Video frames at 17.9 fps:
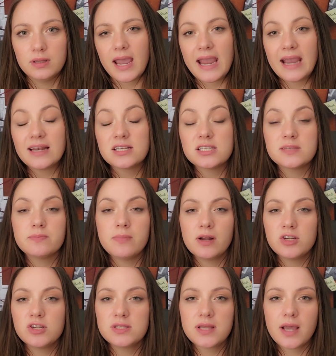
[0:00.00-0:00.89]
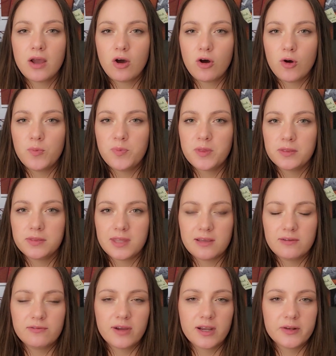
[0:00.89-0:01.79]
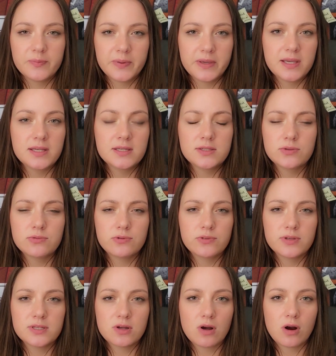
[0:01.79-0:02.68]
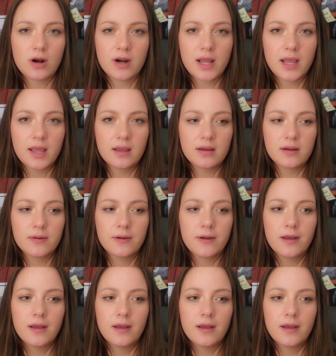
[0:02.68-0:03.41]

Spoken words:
And as much as I hope that they find peace through this heartache,